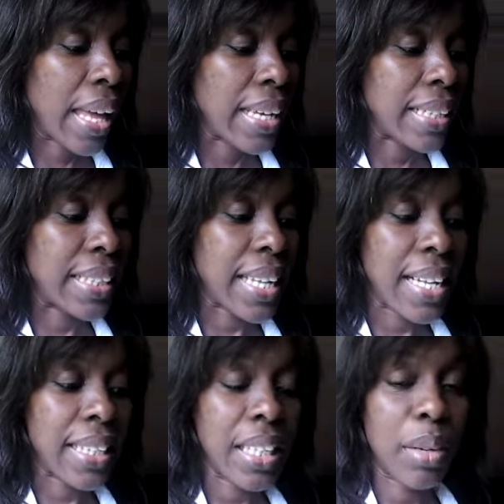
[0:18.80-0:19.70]
it
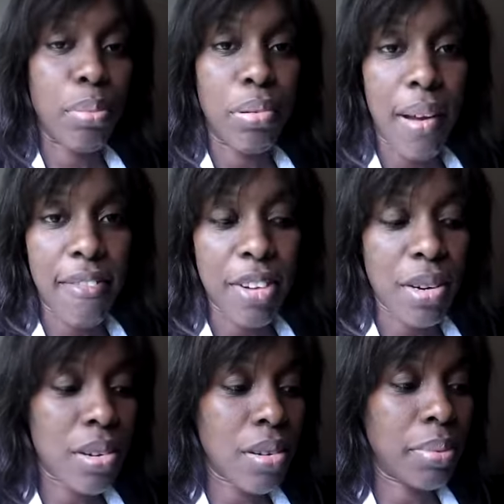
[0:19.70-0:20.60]
says in
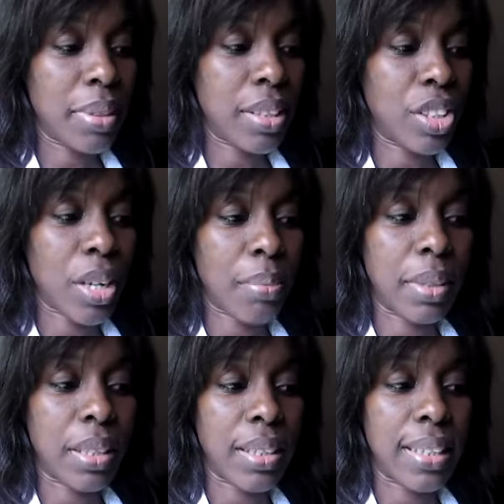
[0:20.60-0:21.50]
Proverbs
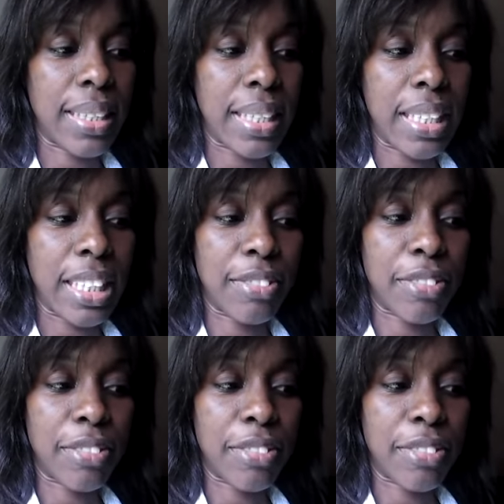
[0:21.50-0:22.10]
chapter 6,